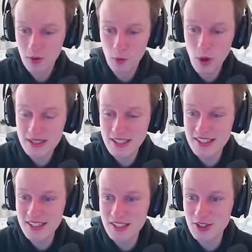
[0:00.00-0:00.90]
What
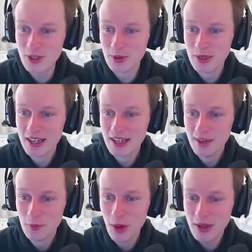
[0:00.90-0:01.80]
does this do?
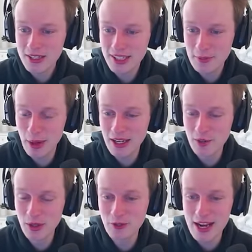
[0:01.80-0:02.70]
What? Click button
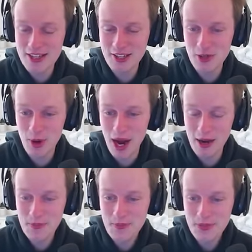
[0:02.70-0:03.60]
when ready to drop.
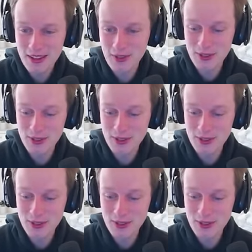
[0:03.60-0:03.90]
Hold